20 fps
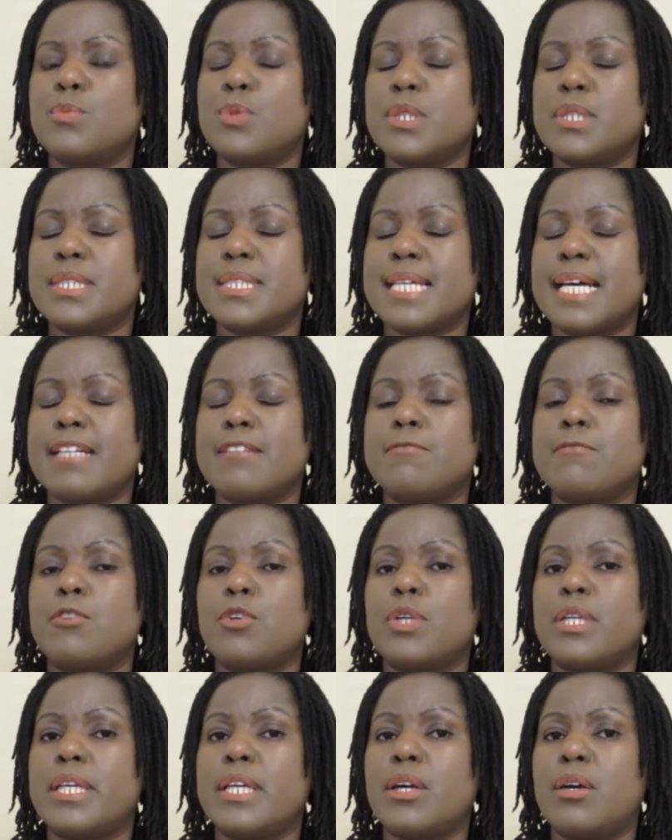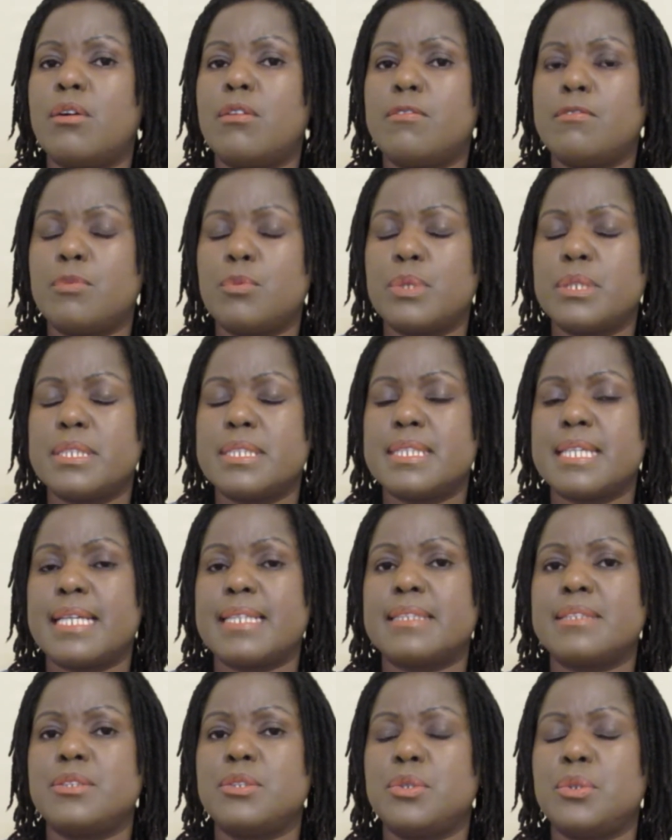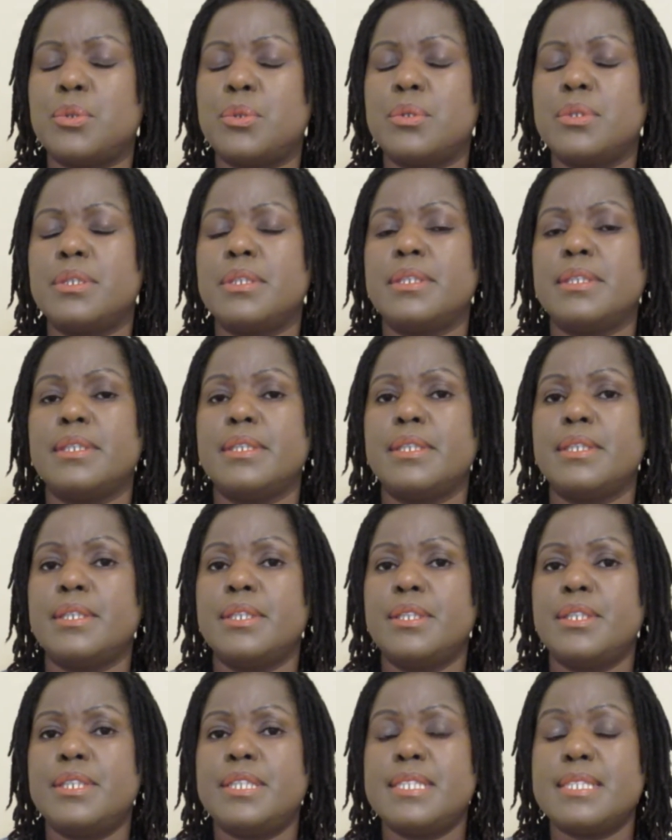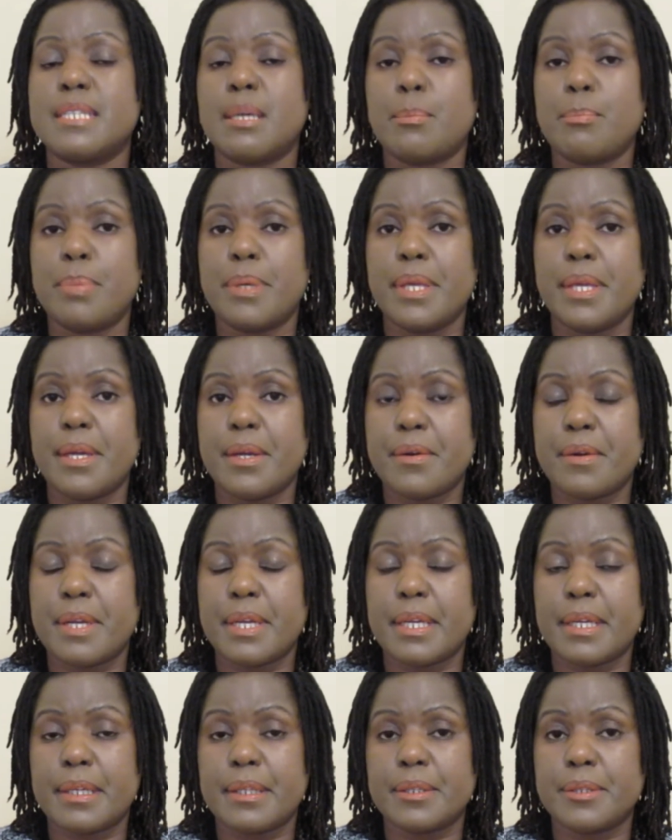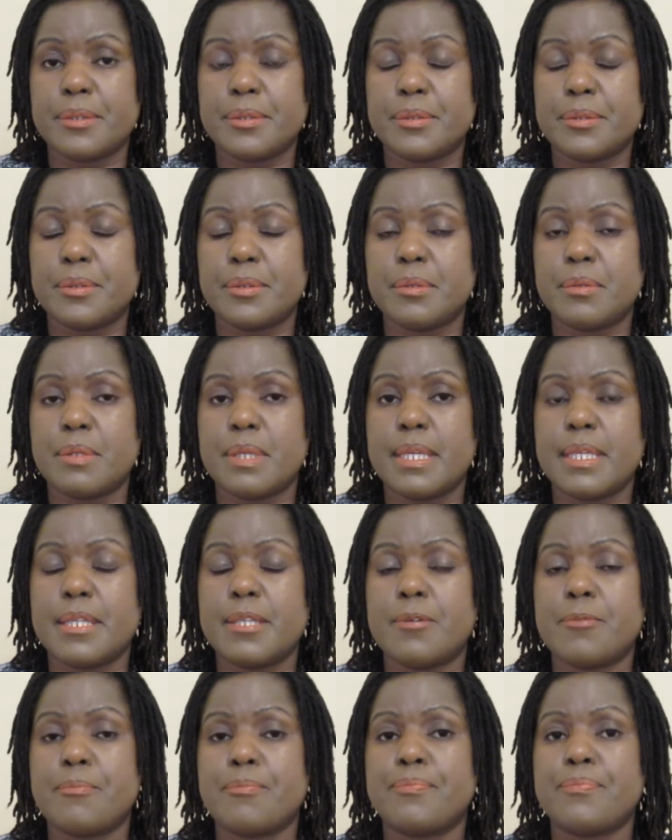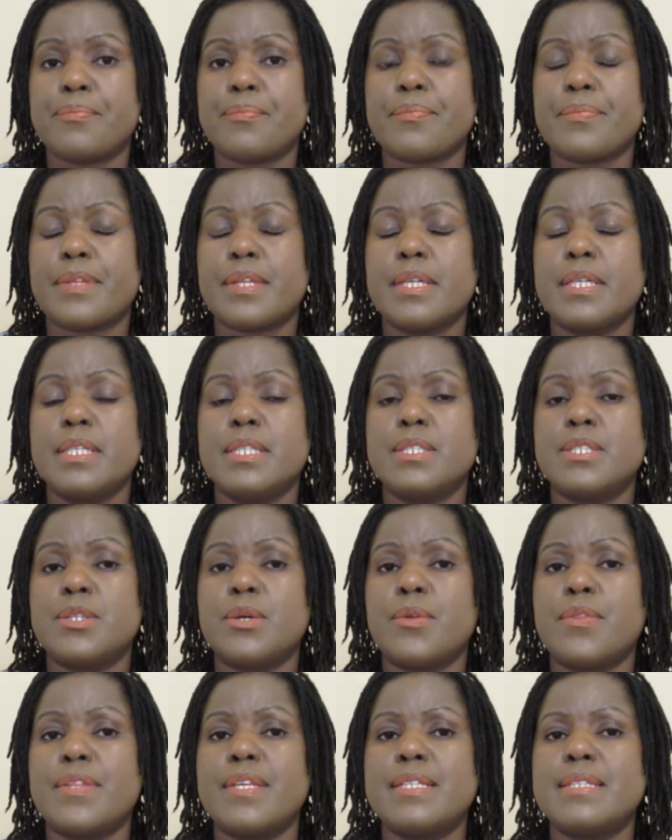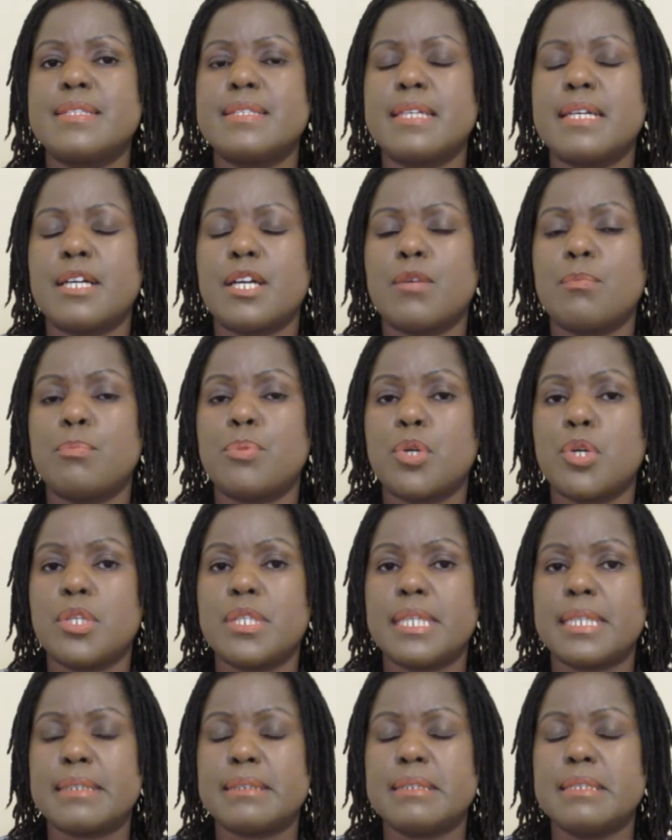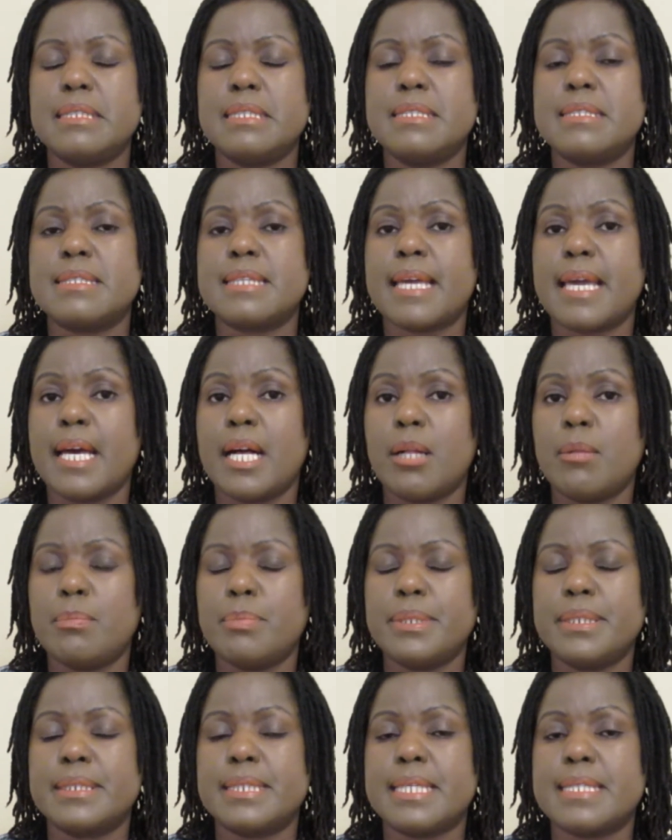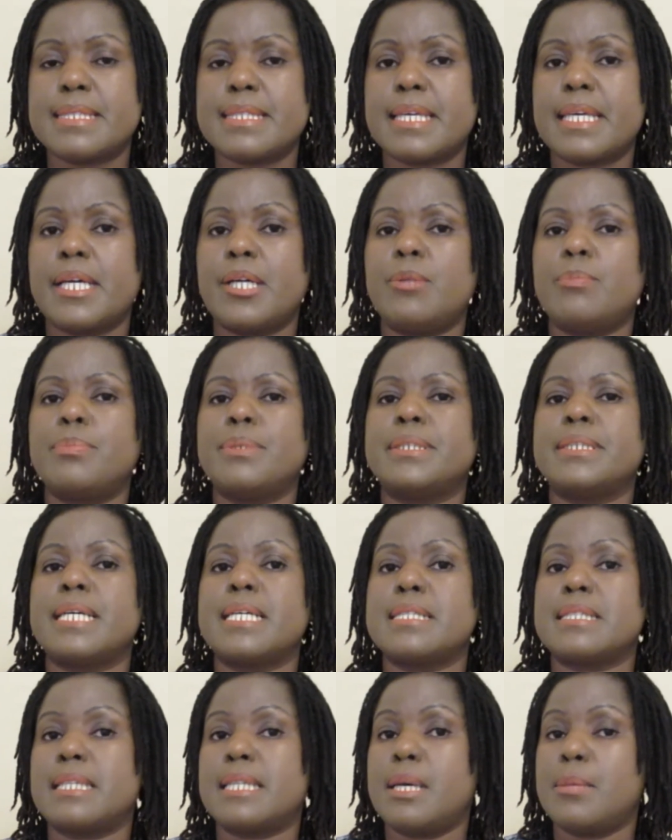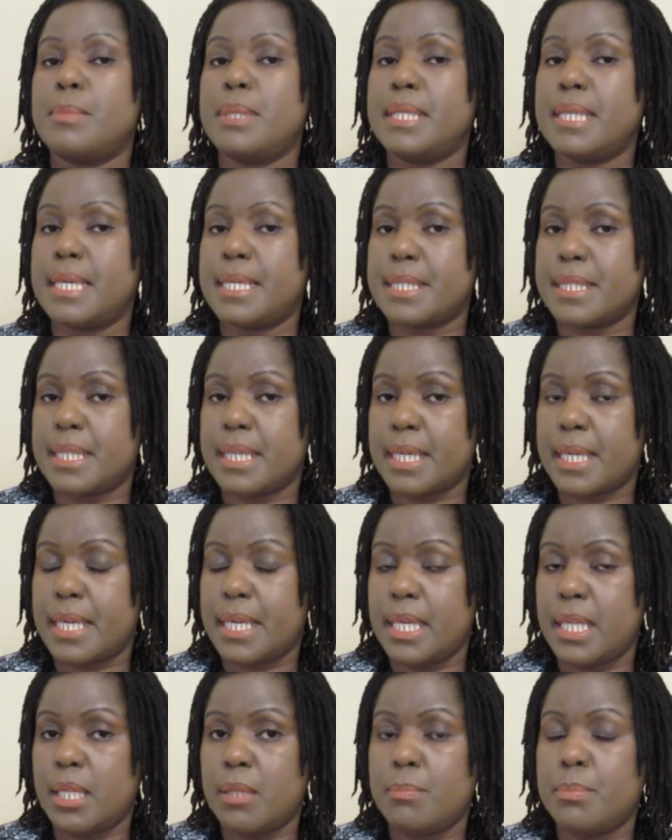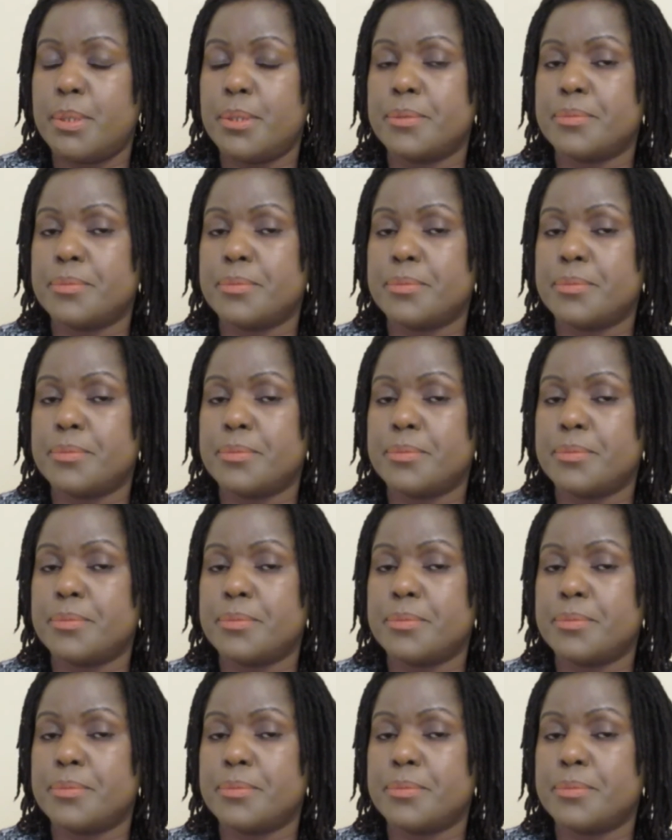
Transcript: will start falling off, will start disappearing. Alright, so this product is kelp. It has kelp, it has laminaria kelp.